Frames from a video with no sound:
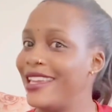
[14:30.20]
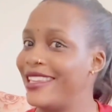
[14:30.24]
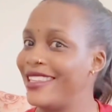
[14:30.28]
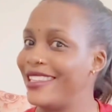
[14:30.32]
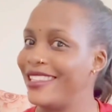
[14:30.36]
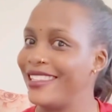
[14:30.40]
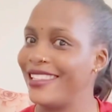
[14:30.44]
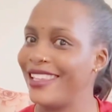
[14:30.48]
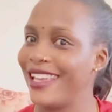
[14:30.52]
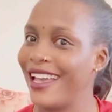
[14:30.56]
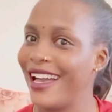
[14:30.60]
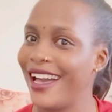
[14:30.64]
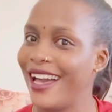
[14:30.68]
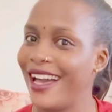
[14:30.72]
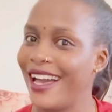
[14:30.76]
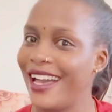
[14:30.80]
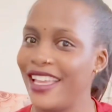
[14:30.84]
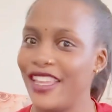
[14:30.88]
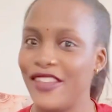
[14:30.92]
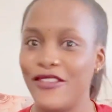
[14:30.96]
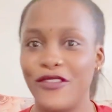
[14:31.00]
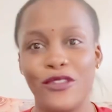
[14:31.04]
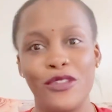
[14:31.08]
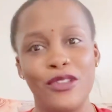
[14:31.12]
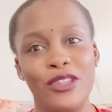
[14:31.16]

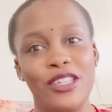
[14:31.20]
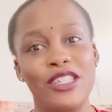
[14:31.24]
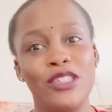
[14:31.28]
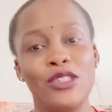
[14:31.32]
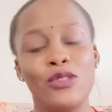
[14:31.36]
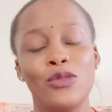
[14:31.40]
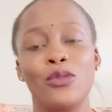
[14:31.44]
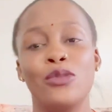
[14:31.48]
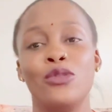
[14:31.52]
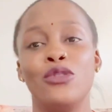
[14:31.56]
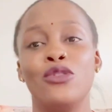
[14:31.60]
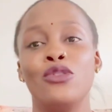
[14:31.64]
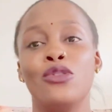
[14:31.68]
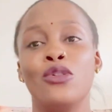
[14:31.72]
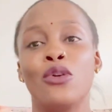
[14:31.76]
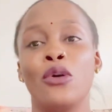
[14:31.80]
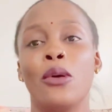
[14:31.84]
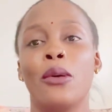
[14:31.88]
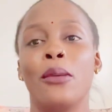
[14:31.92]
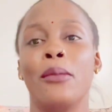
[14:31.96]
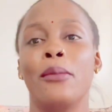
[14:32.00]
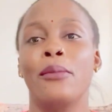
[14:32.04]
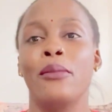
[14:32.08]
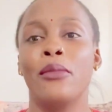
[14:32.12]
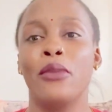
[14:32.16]
yeah, if you need to
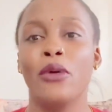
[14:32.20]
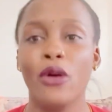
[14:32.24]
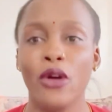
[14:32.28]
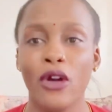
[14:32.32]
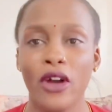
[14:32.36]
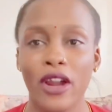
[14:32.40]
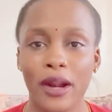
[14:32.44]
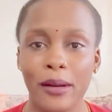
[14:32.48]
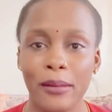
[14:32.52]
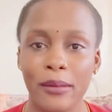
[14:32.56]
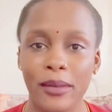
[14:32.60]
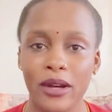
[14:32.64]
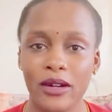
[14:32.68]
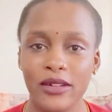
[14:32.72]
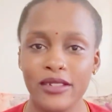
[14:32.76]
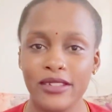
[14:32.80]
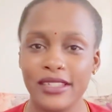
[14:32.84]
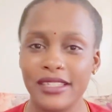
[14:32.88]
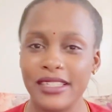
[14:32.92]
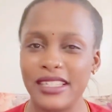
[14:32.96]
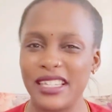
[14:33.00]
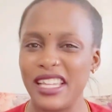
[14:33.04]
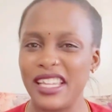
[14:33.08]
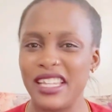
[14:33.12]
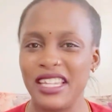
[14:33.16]
know more
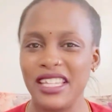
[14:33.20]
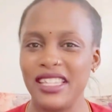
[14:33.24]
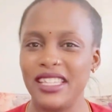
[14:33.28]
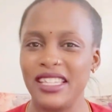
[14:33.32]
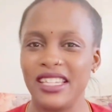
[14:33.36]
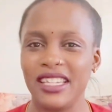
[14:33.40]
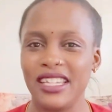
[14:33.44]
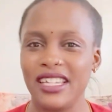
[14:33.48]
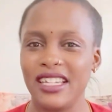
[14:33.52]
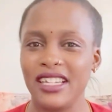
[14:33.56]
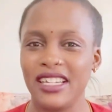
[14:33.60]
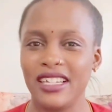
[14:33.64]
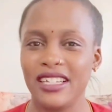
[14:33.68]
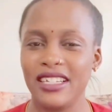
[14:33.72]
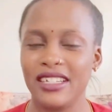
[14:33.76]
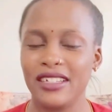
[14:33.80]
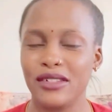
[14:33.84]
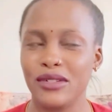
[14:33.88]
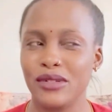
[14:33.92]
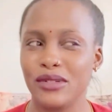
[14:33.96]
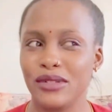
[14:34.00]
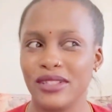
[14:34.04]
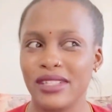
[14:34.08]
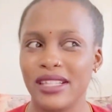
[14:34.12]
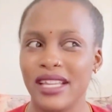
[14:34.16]
about anything
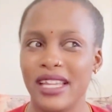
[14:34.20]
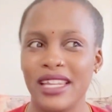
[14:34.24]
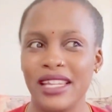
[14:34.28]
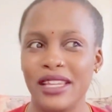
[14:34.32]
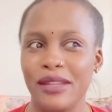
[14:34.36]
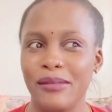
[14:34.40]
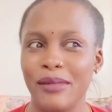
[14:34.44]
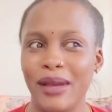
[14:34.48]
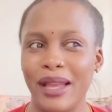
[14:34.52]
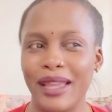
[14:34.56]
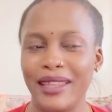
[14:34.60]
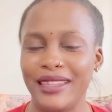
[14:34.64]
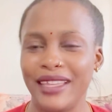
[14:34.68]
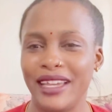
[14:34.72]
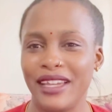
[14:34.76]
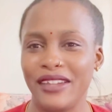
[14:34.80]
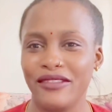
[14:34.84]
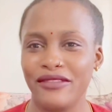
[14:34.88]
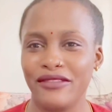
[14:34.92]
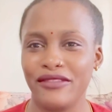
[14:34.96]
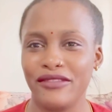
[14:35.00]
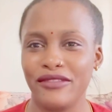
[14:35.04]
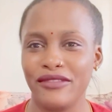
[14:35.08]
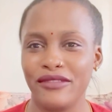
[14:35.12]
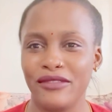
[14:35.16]
concerning my
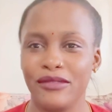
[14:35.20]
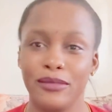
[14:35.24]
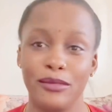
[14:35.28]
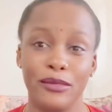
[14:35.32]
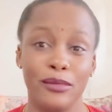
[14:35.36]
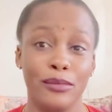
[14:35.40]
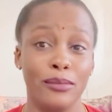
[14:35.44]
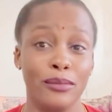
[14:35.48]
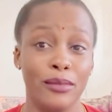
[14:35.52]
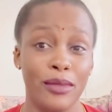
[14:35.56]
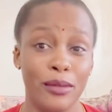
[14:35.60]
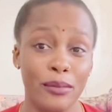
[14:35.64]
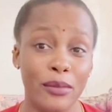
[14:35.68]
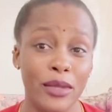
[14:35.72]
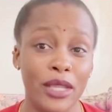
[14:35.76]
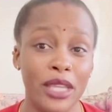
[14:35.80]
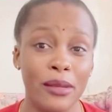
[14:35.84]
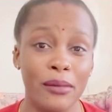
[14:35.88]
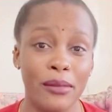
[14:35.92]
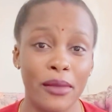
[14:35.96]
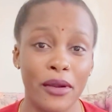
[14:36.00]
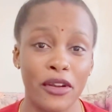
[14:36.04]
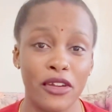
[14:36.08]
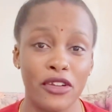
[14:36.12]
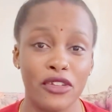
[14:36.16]
life,
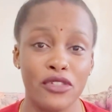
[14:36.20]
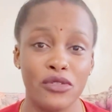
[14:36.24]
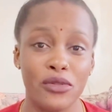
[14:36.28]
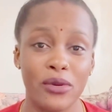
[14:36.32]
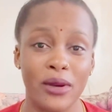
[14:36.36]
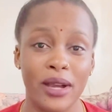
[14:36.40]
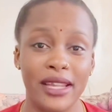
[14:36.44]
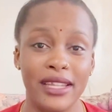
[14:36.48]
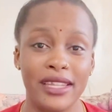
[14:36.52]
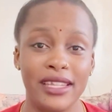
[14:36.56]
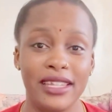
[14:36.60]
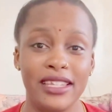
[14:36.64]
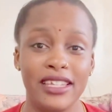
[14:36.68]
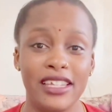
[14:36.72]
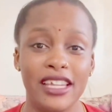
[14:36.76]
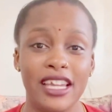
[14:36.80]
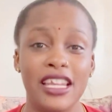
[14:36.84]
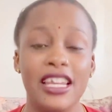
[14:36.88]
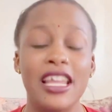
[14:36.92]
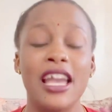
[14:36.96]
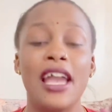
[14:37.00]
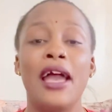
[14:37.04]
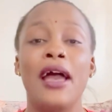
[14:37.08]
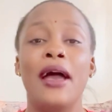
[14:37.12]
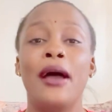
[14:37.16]
being married to an
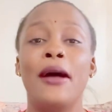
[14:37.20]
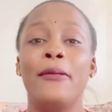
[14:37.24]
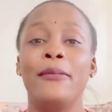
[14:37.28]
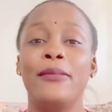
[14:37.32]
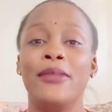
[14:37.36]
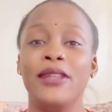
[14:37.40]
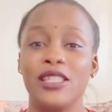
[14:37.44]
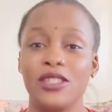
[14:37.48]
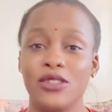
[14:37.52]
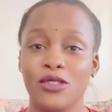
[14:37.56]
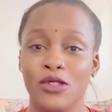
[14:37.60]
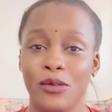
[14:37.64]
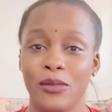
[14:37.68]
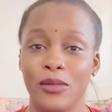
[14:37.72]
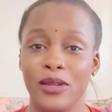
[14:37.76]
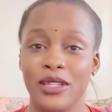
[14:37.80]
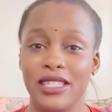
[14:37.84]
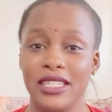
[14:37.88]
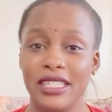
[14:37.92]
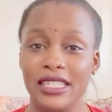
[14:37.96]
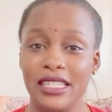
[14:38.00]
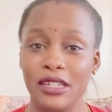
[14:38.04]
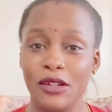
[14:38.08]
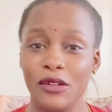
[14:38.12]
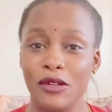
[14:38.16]
Indian, please
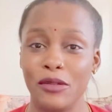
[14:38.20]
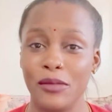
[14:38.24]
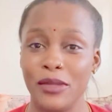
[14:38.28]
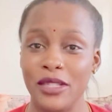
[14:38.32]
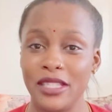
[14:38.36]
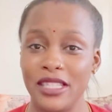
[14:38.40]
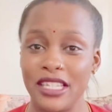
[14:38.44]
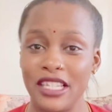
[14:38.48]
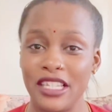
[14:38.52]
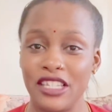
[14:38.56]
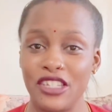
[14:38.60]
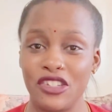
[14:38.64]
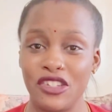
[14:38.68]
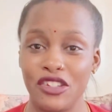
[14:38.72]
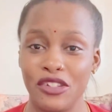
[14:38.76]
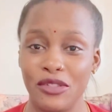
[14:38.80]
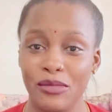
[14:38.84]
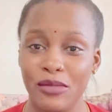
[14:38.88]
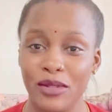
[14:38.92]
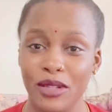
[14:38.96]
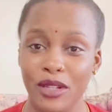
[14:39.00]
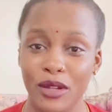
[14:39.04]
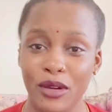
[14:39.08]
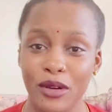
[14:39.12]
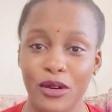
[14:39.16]
comment in the comment section
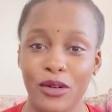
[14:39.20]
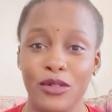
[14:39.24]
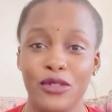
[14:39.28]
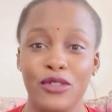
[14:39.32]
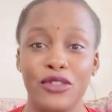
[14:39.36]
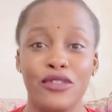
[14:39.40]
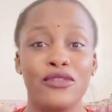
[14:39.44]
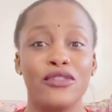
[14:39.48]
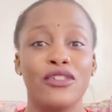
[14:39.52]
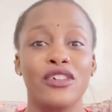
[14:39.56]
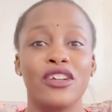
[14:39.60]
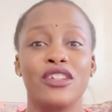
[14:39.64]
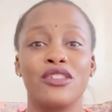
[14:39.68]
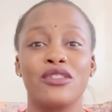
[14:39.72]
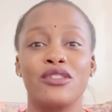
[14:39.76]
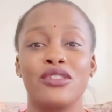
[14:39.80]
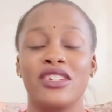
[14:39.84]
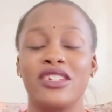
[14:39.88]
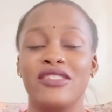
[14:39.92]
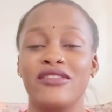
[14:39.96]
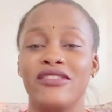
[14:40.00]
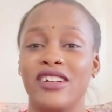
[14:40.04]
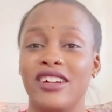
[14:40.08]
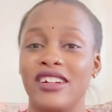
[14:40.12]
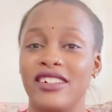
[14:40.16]
below. Don't forget to
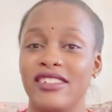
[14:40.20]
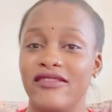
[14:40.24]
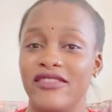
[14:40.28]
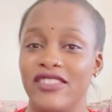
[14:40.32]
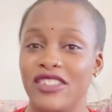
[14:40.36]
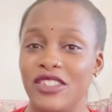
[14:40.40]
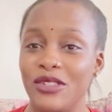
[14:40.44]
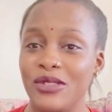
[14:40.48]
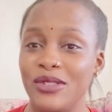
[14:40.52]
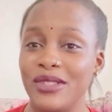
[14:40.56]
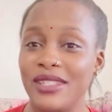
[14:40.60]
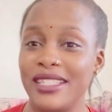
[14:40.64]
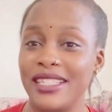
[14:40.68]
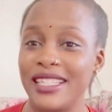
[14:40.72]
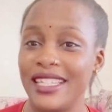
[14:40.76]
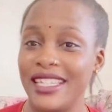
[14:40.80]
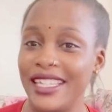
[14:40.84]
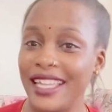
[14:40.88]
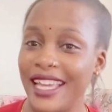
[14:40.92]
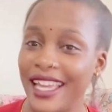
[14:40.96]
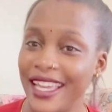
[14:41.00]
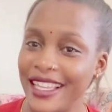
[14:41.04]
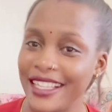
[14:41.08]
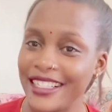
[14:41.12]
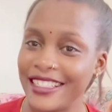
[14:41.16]
give our videos
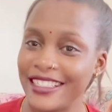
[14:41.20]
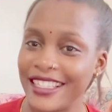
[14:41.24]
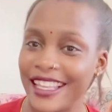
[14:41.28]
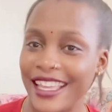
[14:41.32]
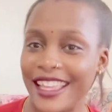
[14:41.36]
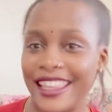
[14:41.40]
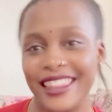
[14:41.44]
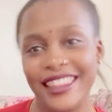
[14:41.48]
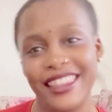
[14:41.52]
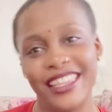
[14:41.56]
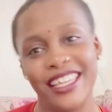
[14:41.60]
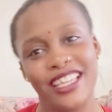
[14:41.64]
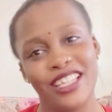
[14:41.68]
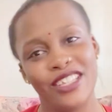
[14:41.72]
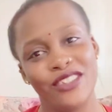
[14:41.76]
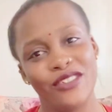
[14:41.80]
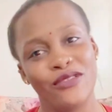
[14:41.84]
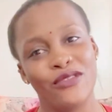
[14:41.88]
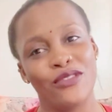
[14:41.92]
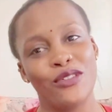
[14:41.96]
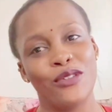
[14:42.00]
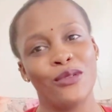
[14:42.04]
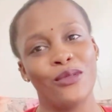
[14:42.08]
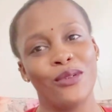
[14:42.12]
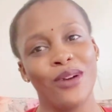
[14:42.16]
likes, and thank you
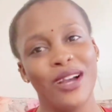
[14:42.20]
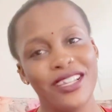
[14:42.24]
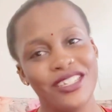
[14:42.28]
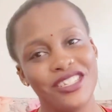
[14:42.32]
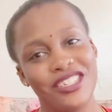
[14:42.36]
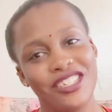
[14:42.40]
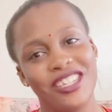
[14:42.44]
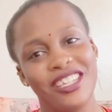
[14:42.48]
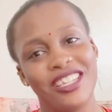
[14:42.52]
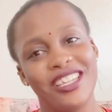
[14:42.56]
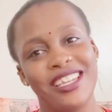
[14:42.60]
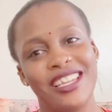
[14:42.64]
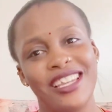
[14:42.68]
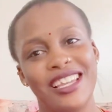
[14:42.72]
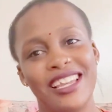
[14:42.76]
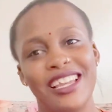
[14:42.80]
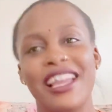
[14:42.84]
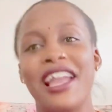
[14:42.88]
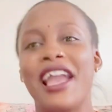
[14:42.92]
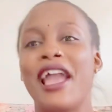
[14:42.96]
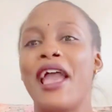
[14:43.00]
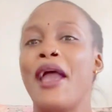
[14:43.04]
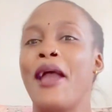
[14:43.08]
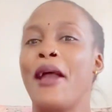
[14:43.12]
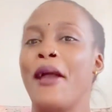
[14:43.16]
for
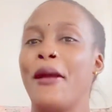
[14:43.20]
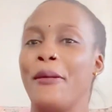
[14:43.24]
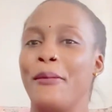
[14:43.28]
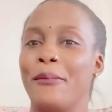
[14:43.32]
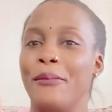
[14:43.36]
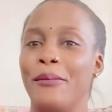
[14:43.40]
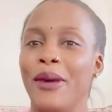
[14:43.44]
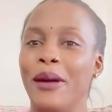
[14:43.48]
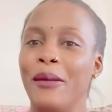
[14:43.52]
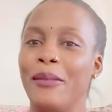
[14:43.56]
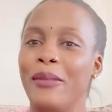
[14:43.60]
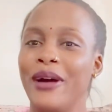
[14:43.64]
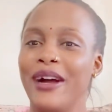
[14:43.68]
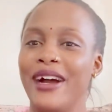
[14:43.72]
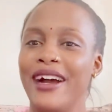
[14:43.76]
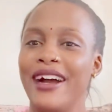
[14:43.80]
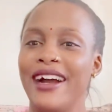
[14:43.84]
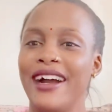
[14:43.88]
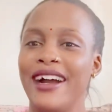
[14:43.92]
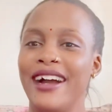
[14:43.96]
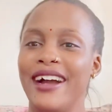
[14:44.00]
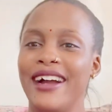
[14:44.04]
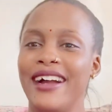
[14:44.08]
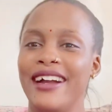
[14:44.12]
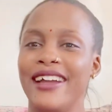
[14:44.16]
watching. Bye
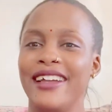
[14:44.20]
bye.